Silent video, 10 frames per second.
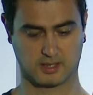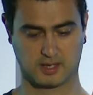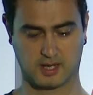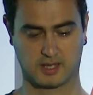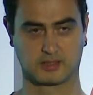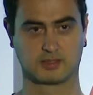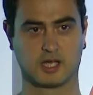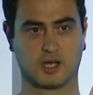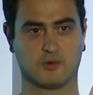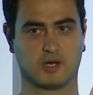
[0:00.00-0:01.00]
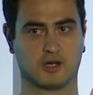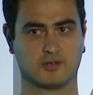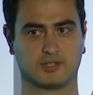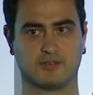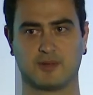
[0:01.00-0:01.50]
And now
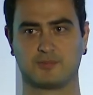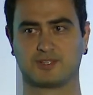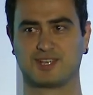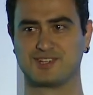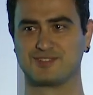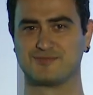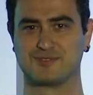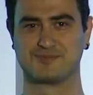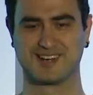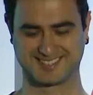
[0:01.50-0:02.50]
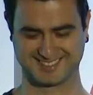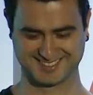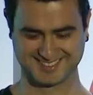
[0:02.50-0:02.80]
our new application for Brexit.